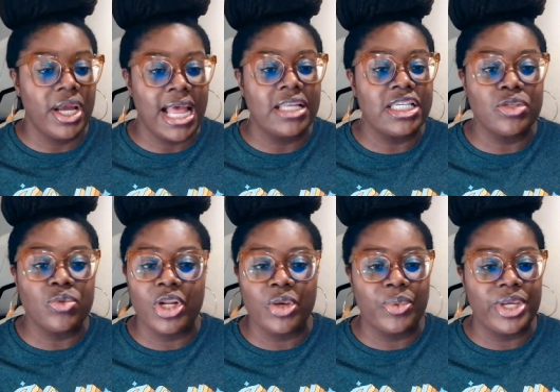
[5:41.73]
I just
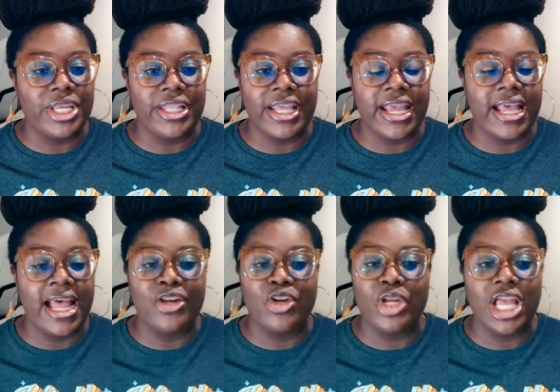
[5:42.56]
want to read that. I
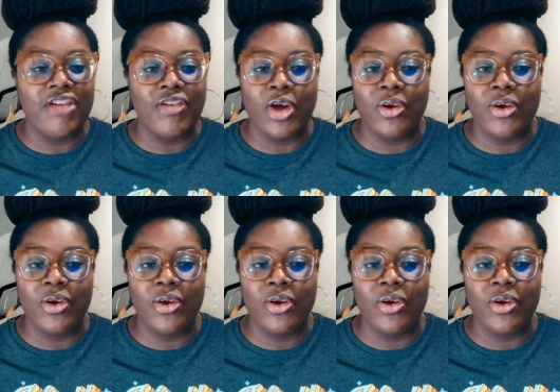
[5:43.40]
know y'all have heard
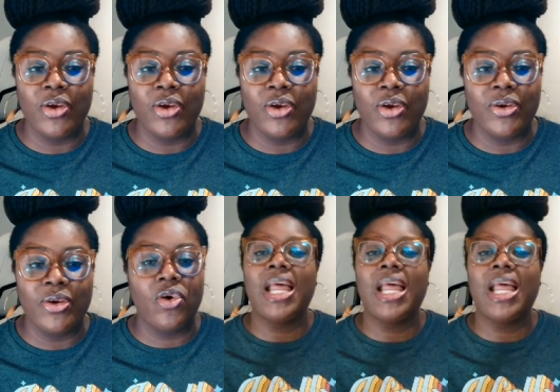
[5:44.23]
that
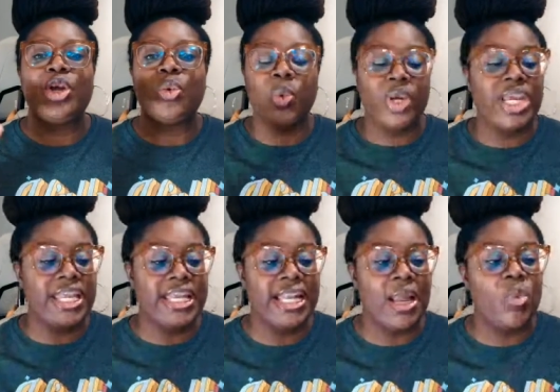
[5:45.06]
before, but I want to
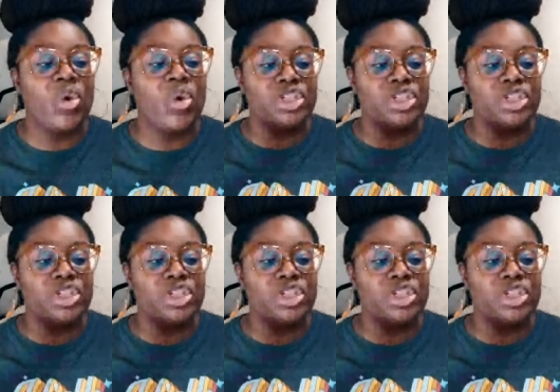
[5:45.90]
read it.